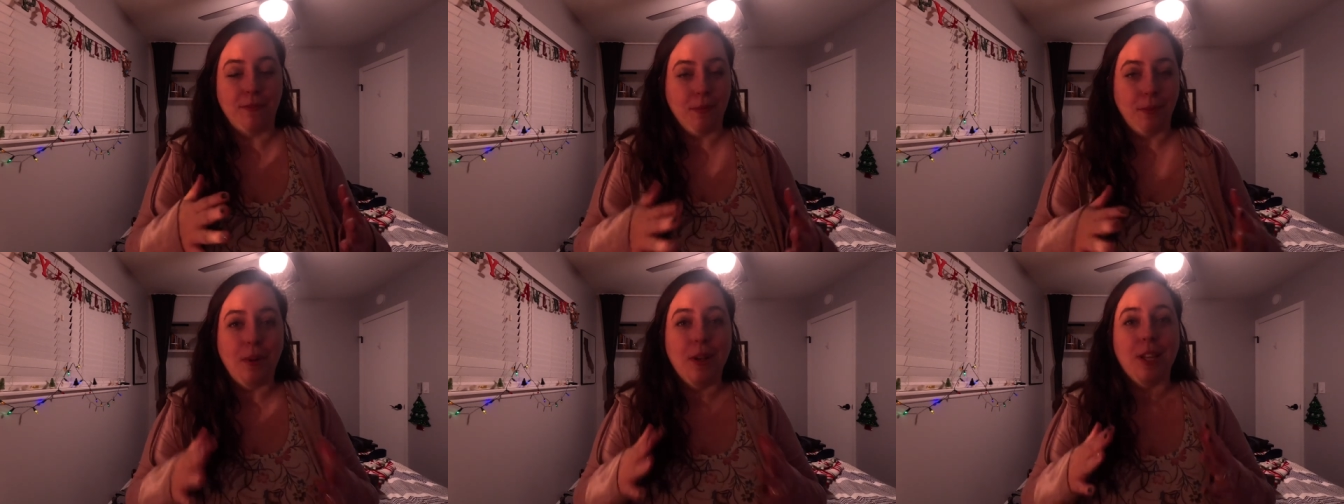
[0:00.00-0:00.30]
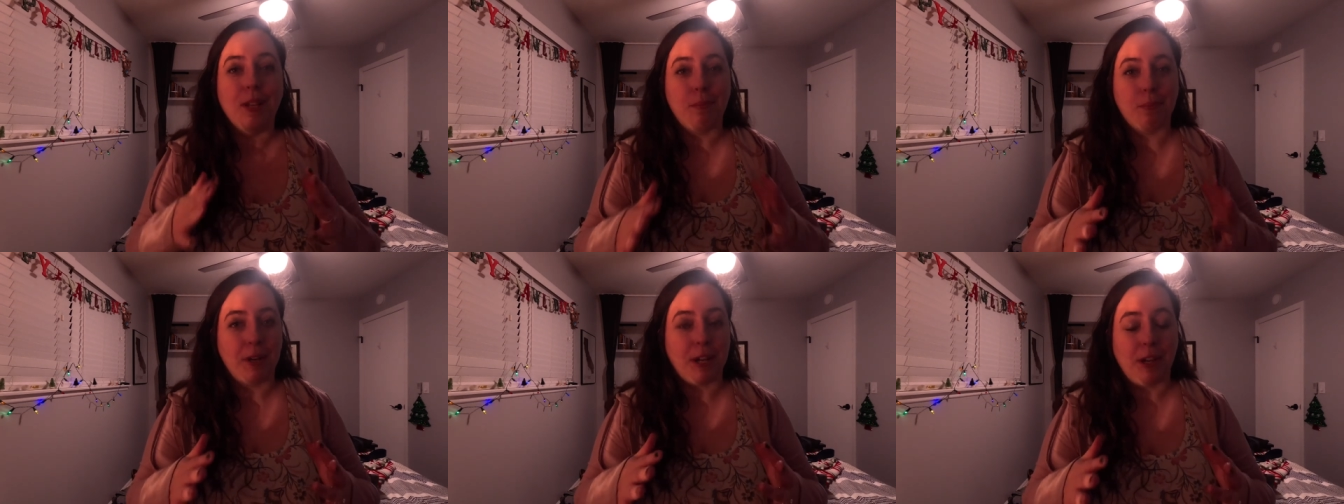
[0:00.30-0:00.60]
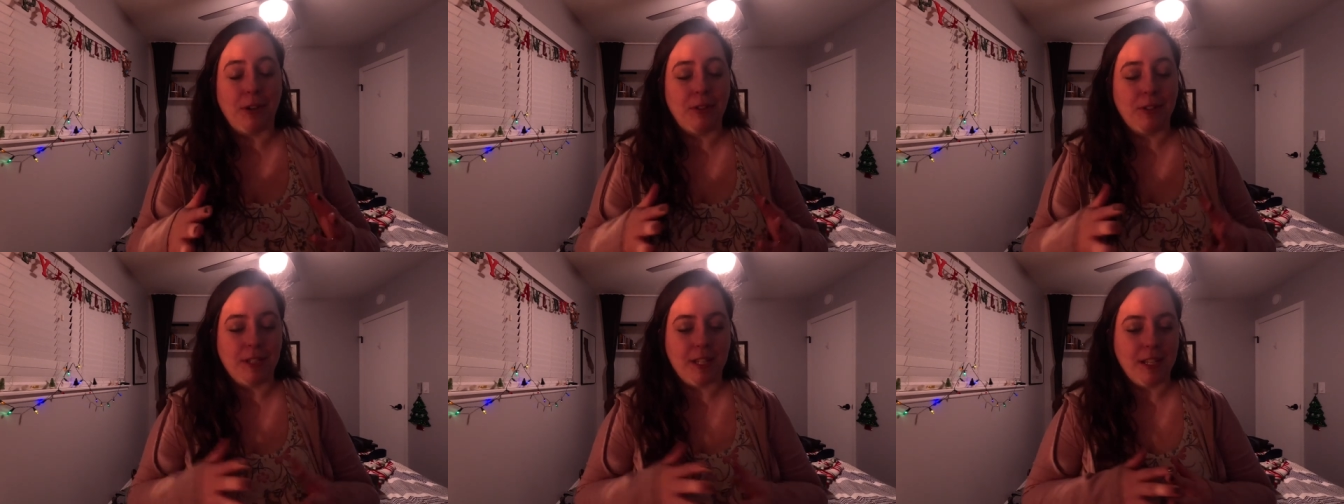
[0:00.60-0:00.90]
really
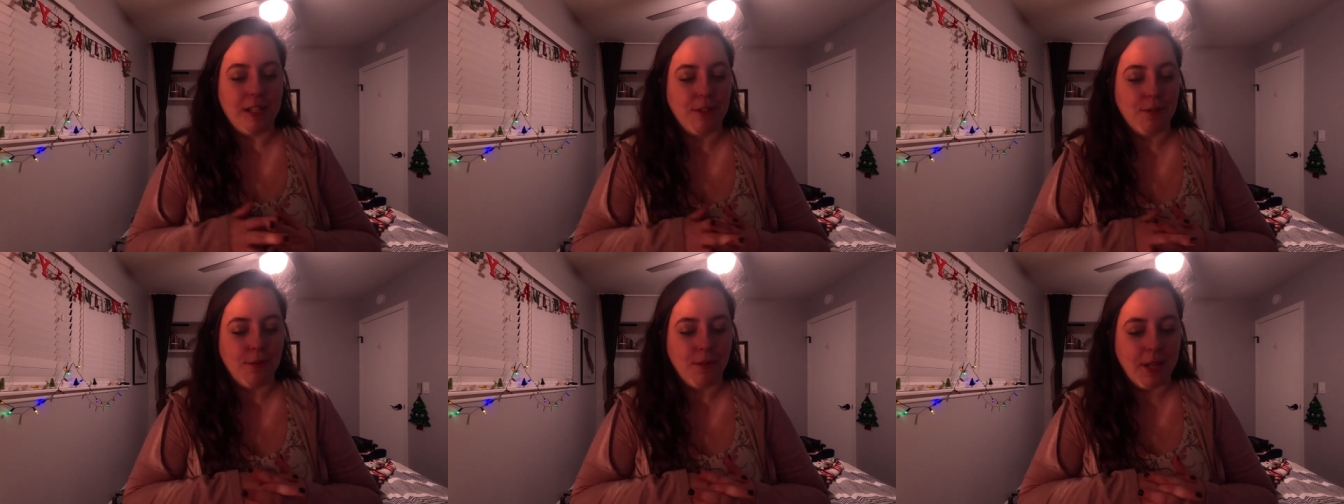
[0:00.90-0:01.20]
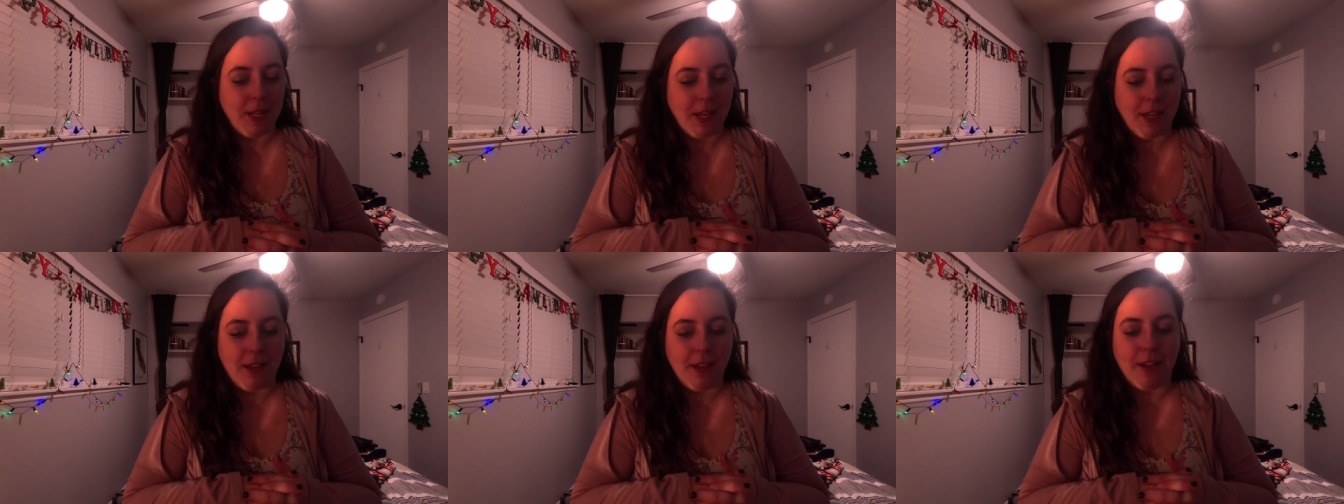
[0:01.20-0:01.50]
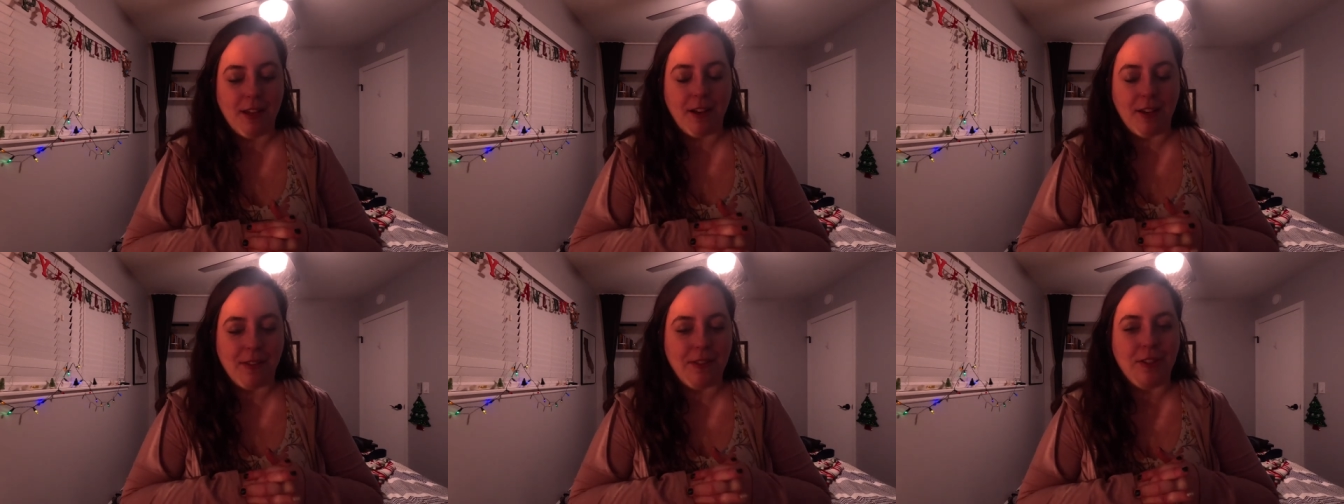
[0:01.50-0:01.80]
prioritized
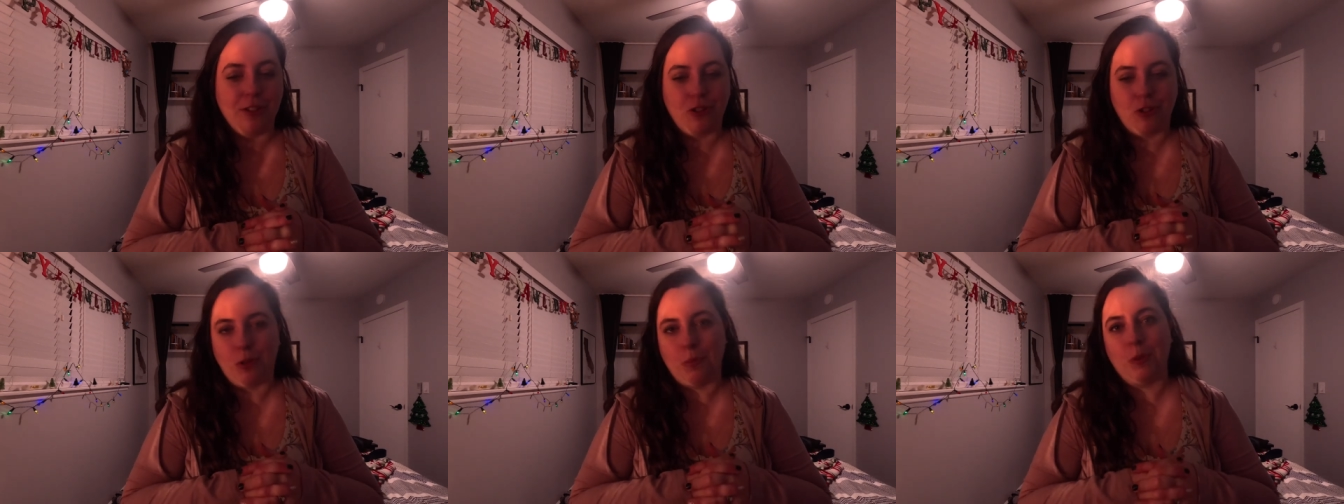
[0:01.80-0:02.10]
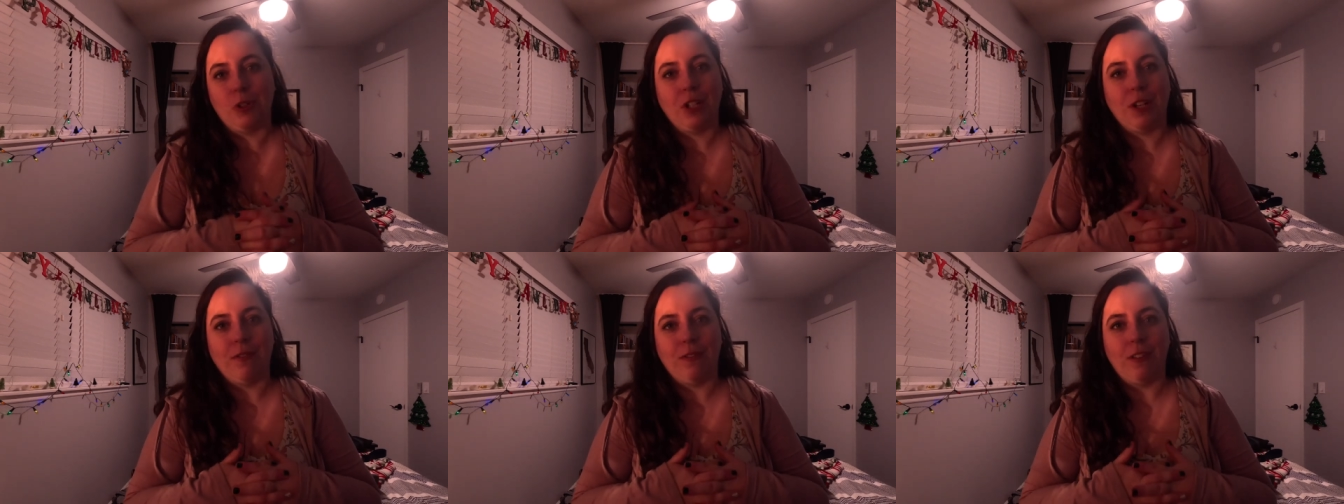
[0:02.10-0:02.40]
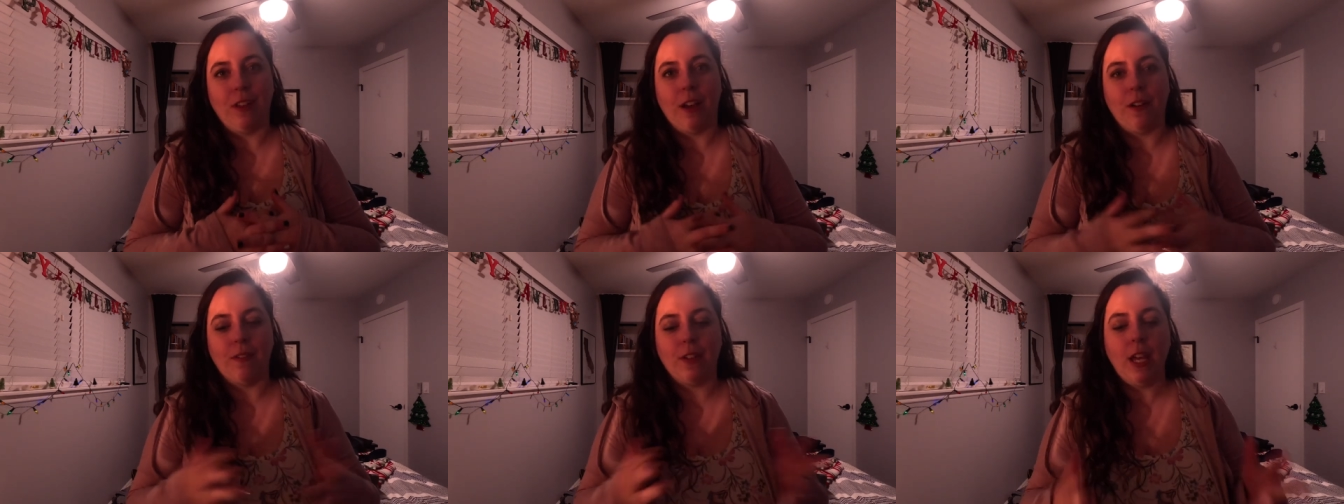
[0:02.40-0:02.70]
reading on this trip, which I've
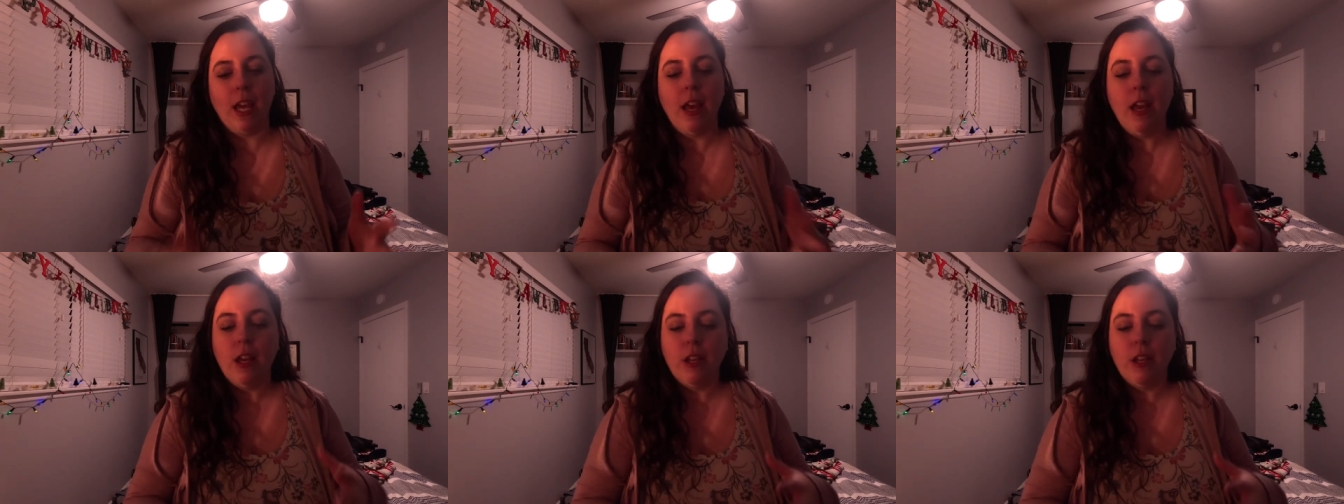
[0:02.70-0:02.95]
loved.